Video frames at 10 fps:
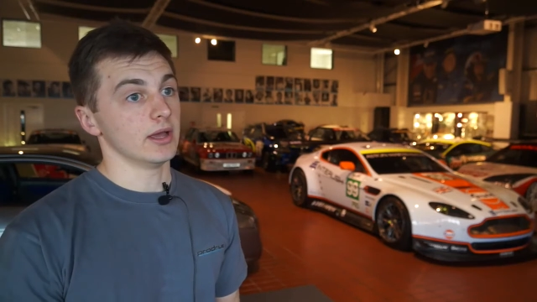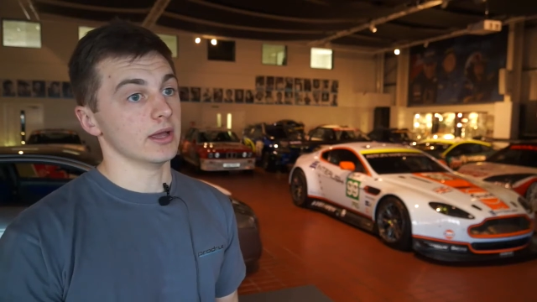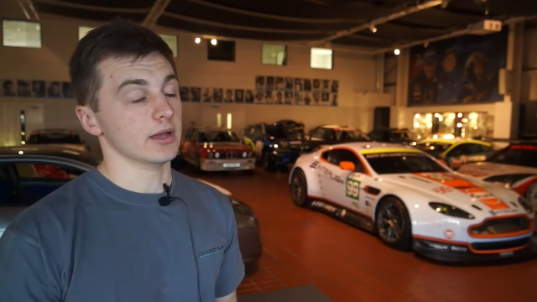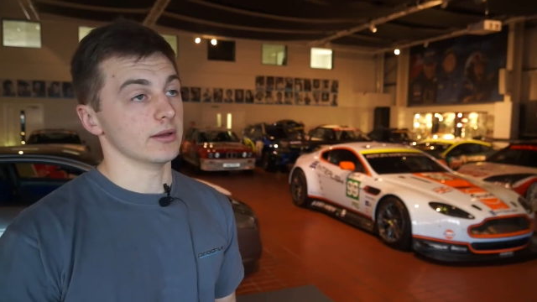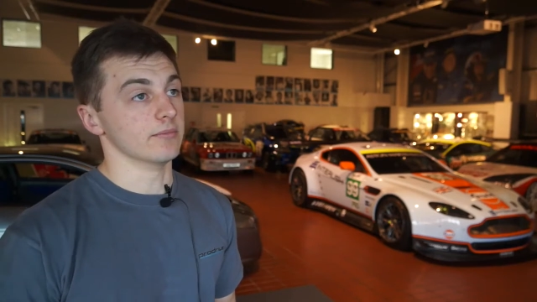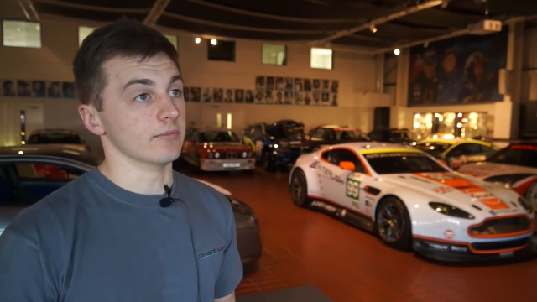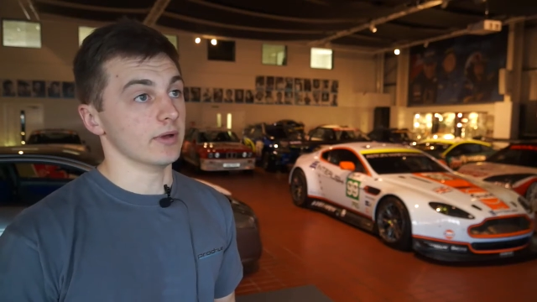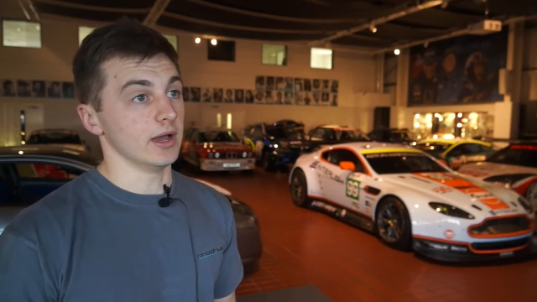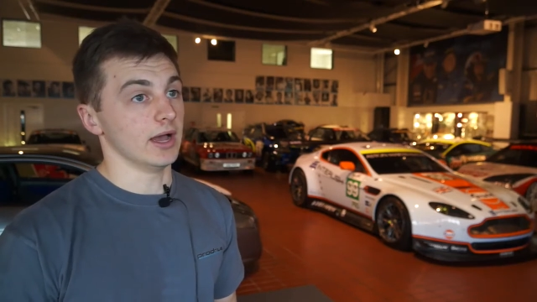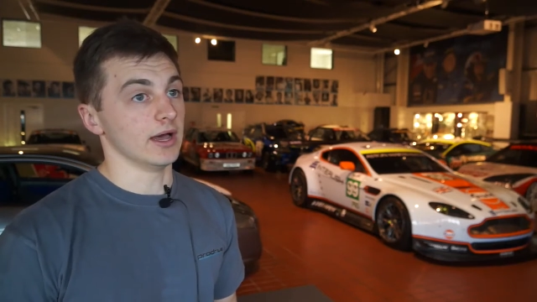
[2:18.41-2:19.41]

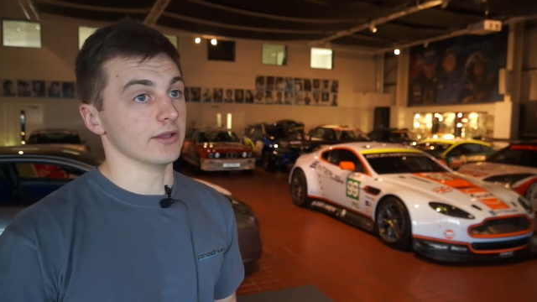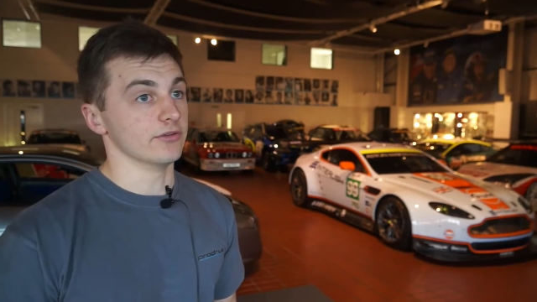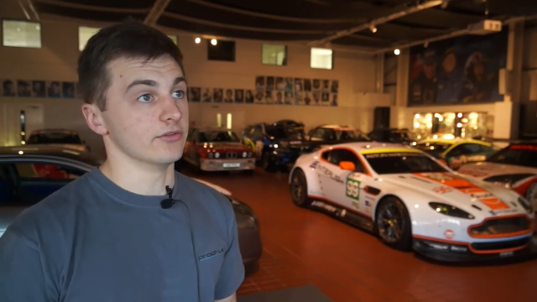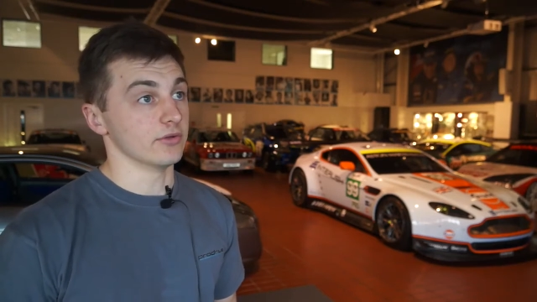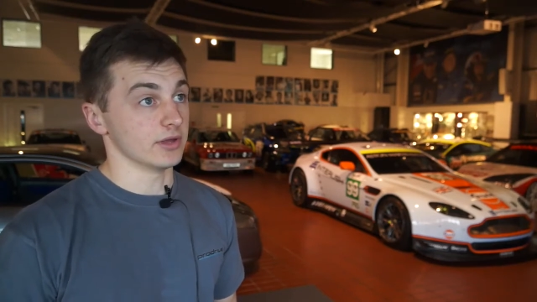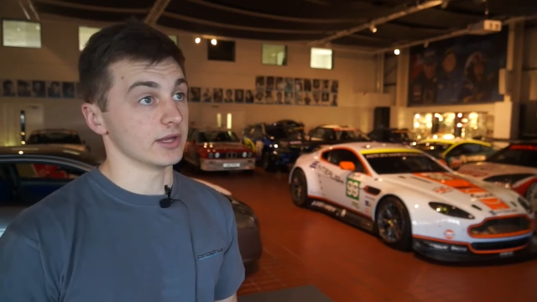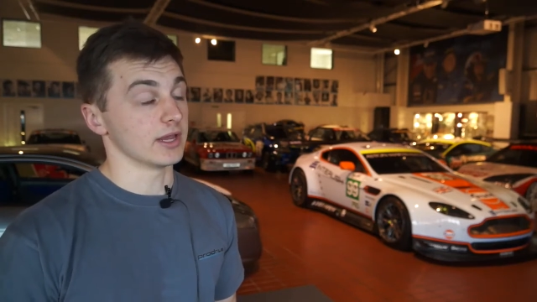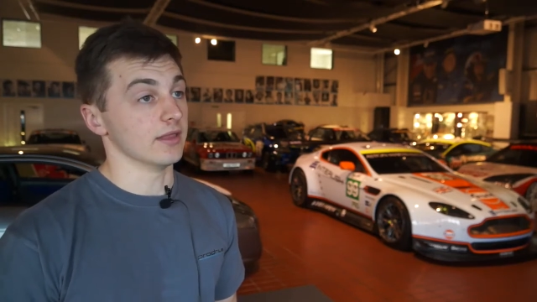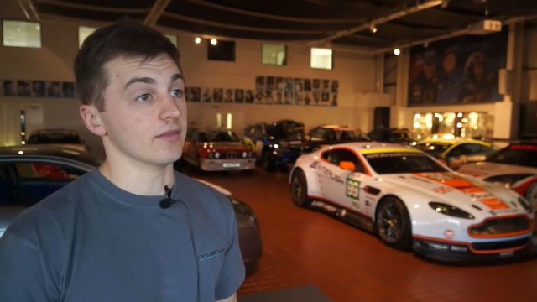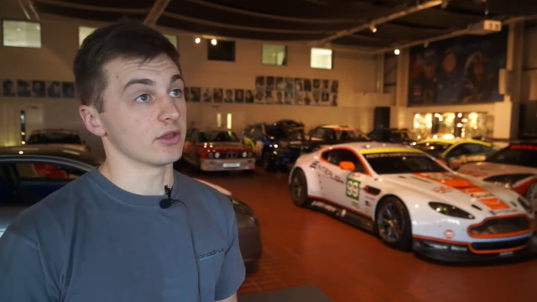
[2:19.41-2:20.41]
And
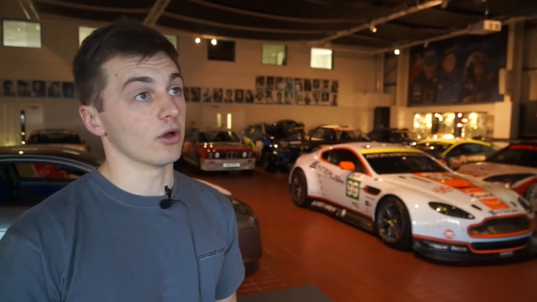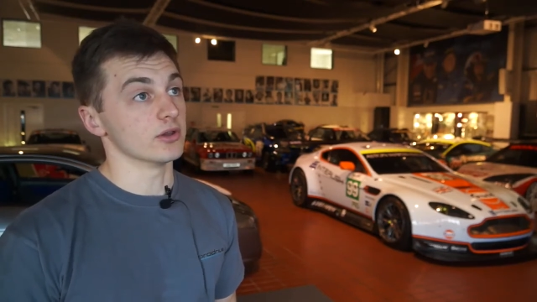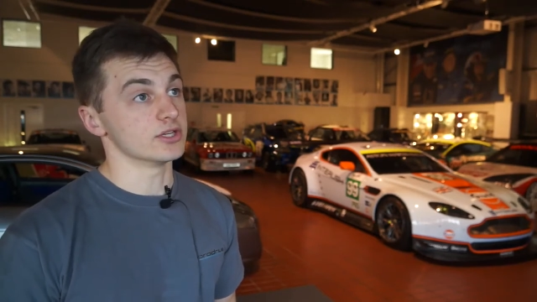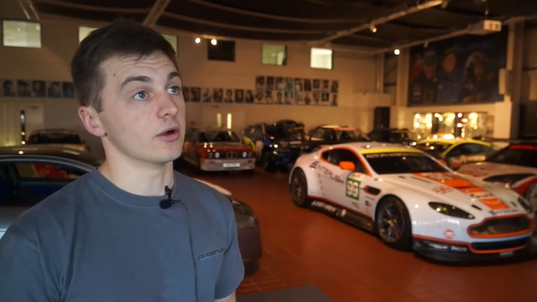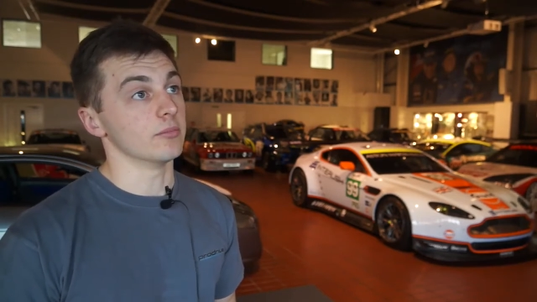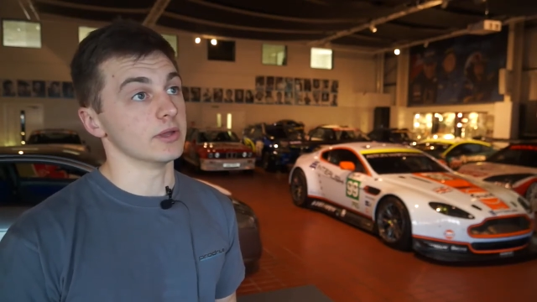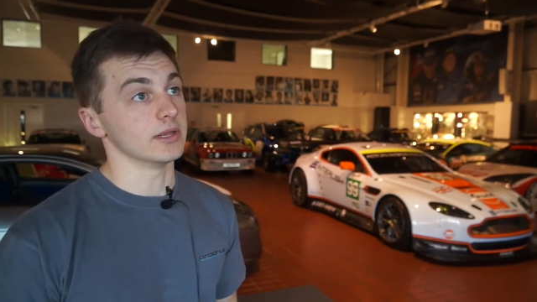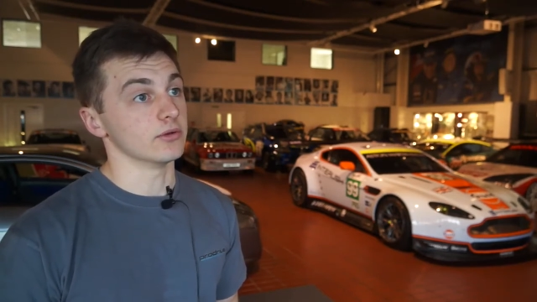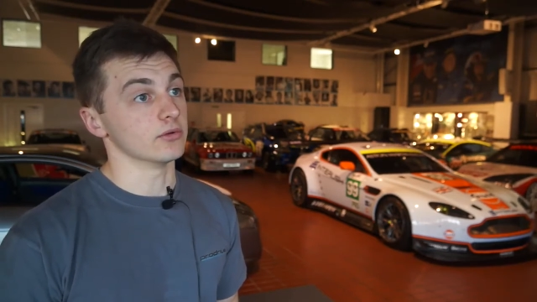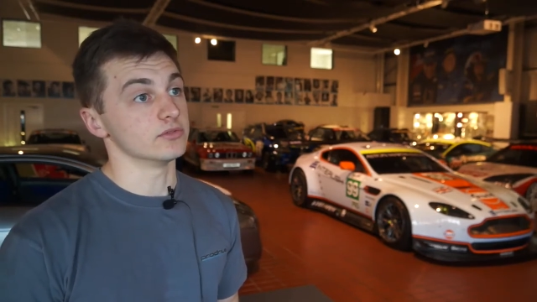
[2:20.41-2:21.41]
again, the college helped
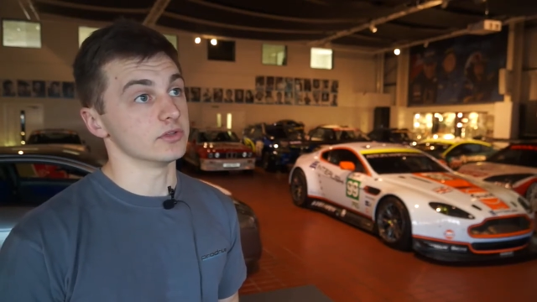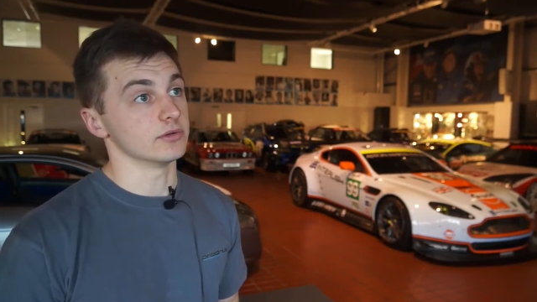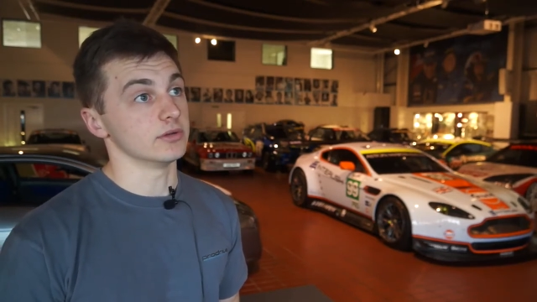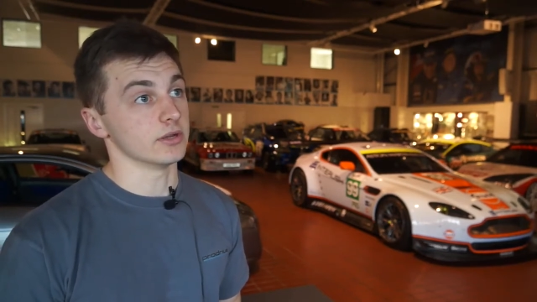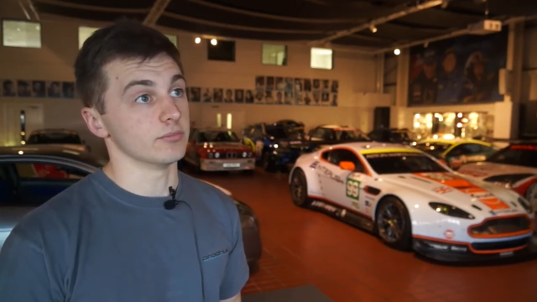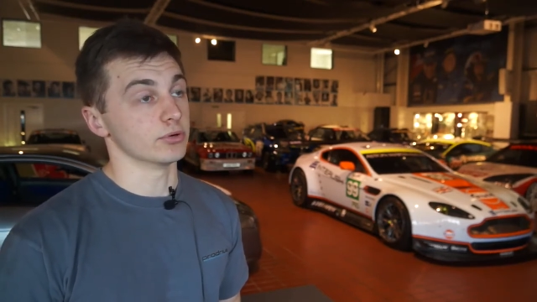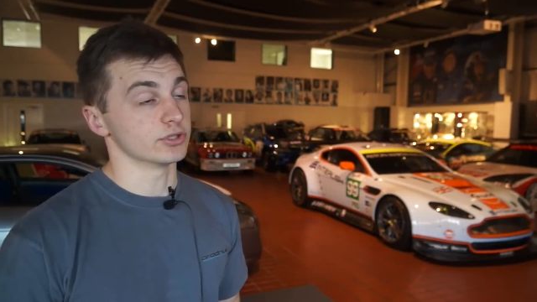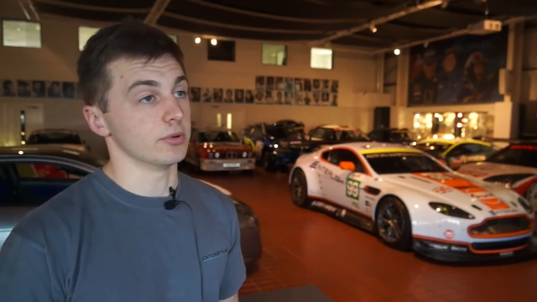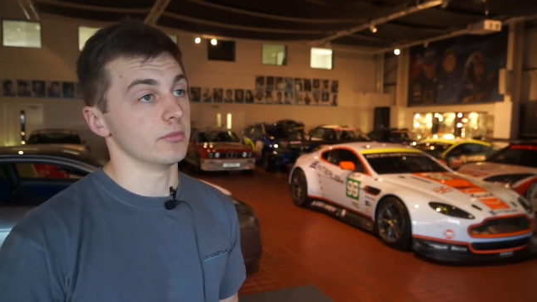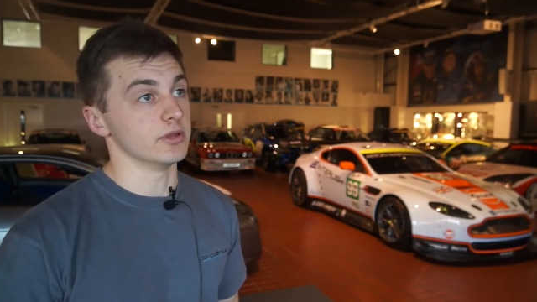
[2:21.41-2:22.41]
me in order to, you know,
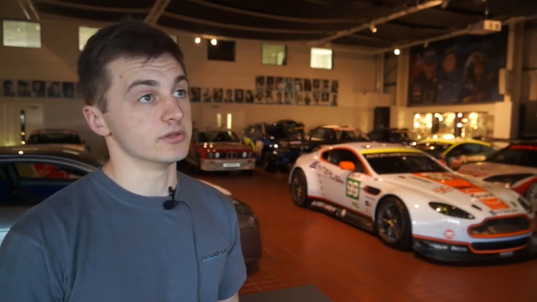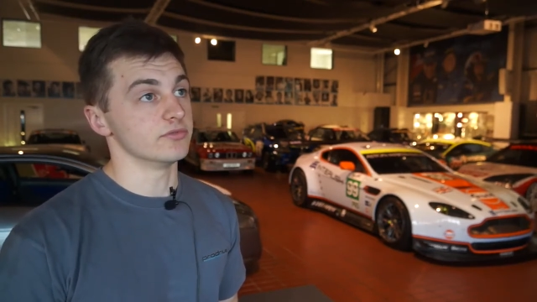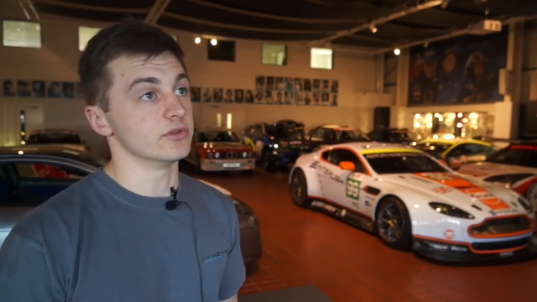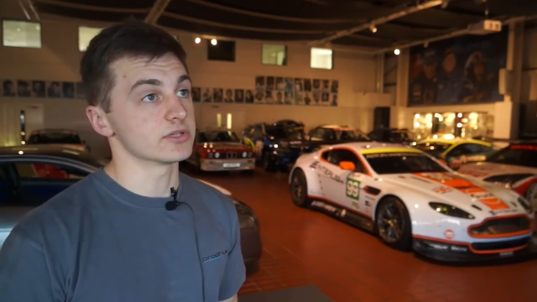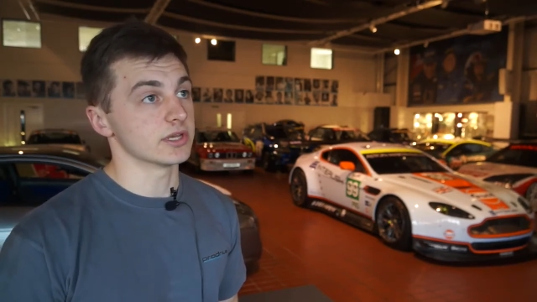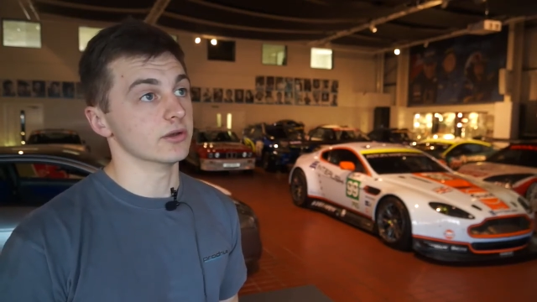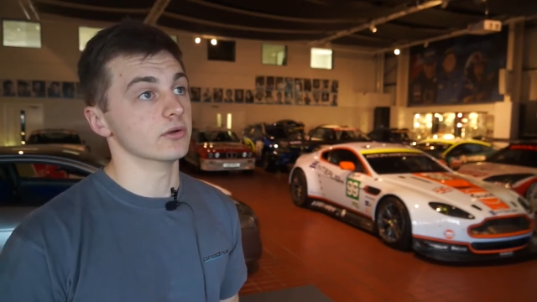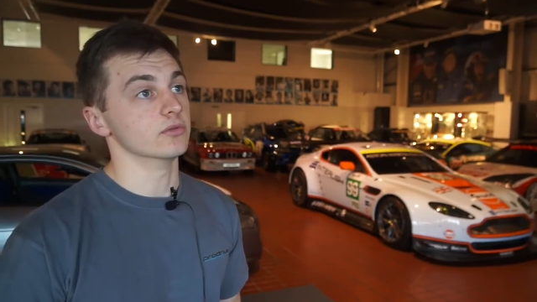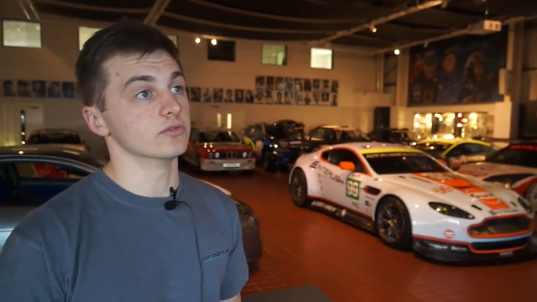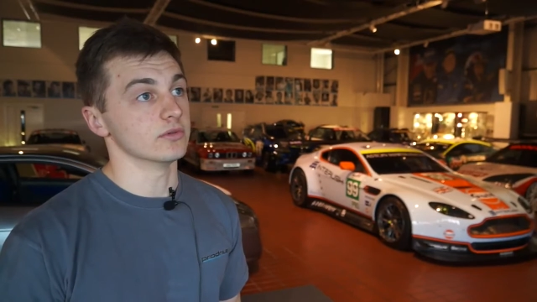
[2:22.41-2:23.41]
brush up on my interview
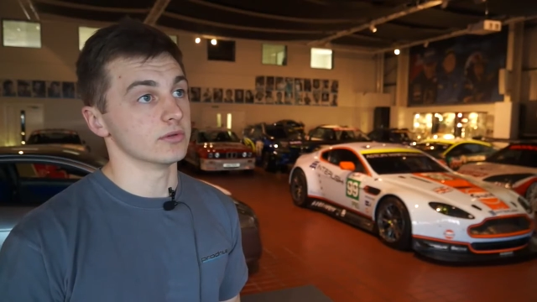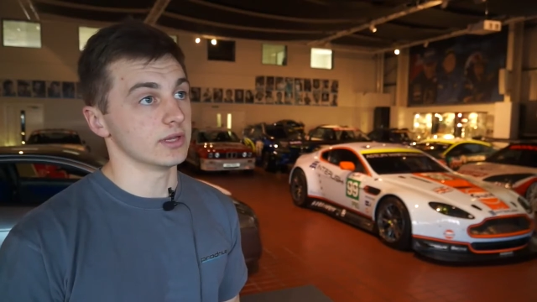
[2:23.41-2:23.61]
skills,